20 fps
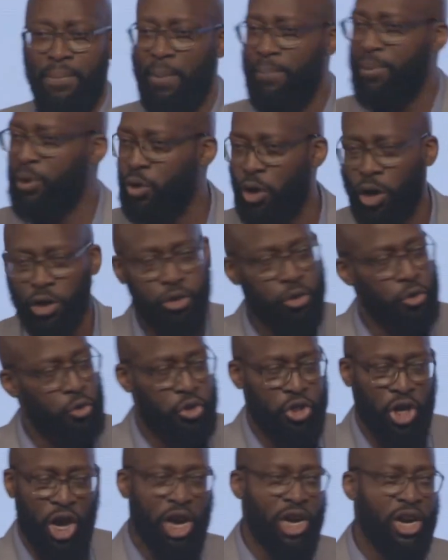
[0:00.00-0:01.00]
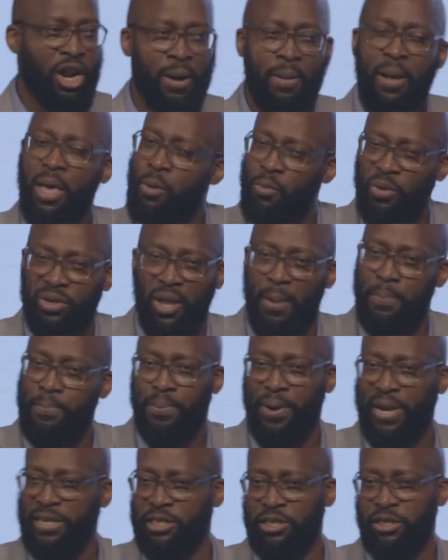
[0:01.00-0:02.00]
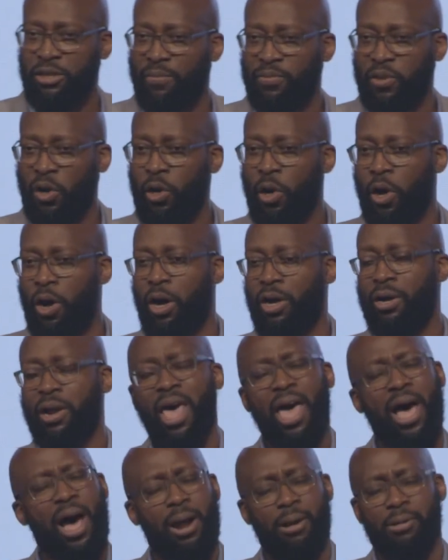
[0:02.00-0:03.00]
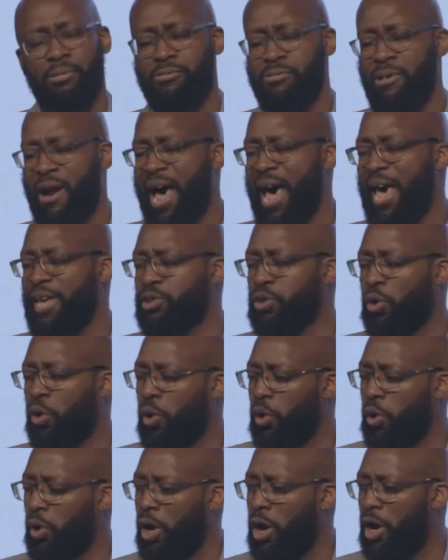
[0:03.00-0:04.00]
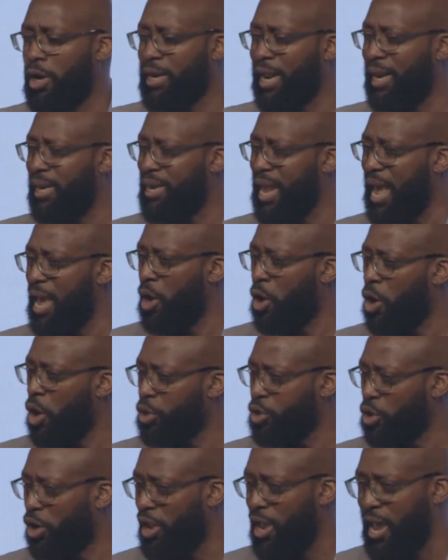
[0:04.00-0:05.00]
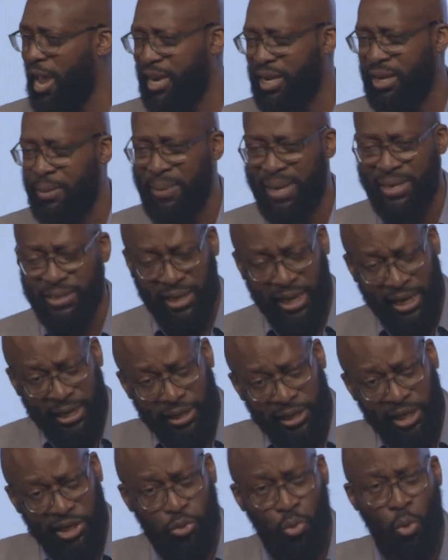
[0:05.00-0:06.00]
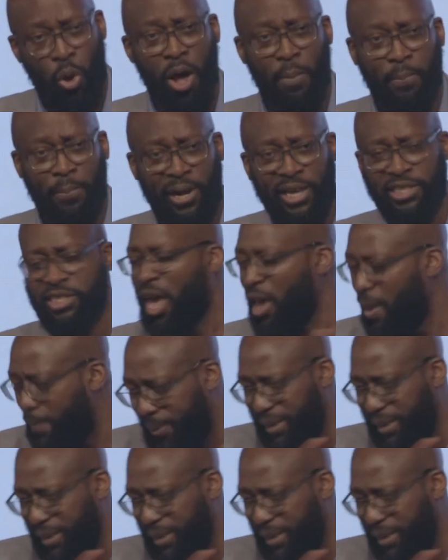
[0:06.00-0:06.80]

because you turn up with the presence of the Lord, arise, O Lord, and let all your enemies in this workplace be